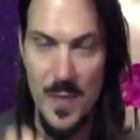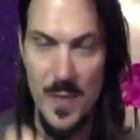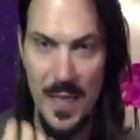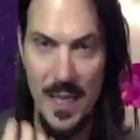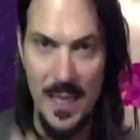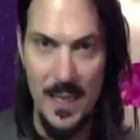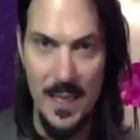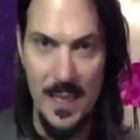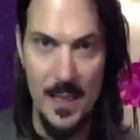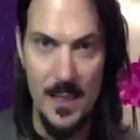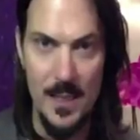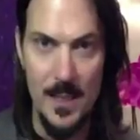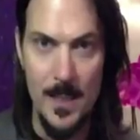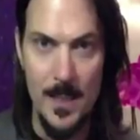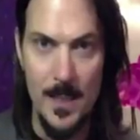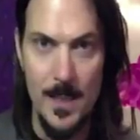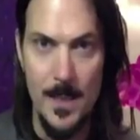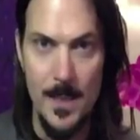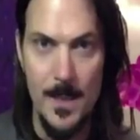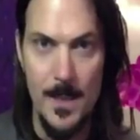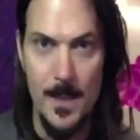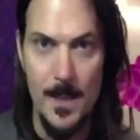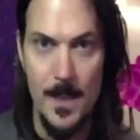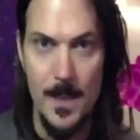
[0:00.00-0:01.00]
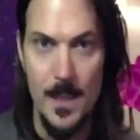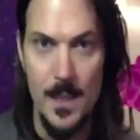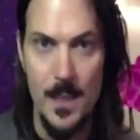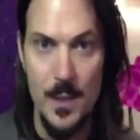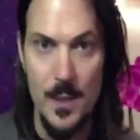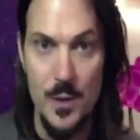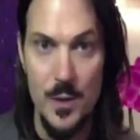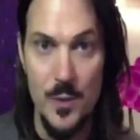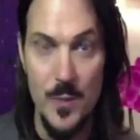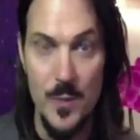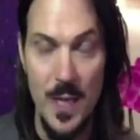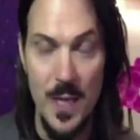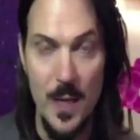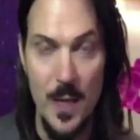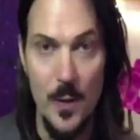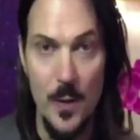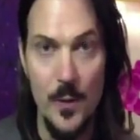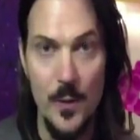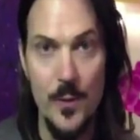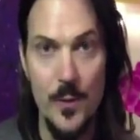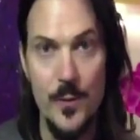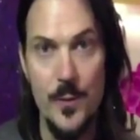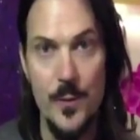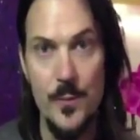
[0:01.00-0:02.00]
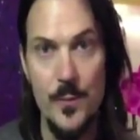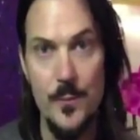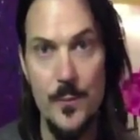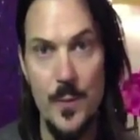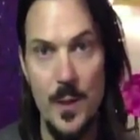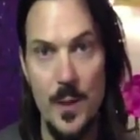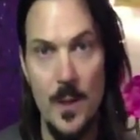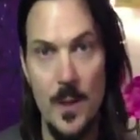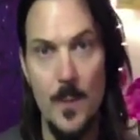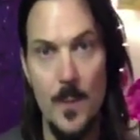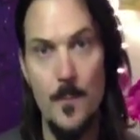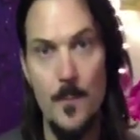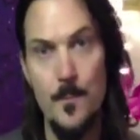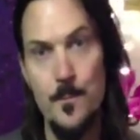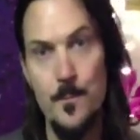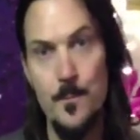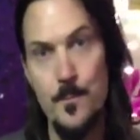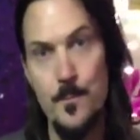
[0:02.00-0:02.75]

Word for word: pain in your mouth, um,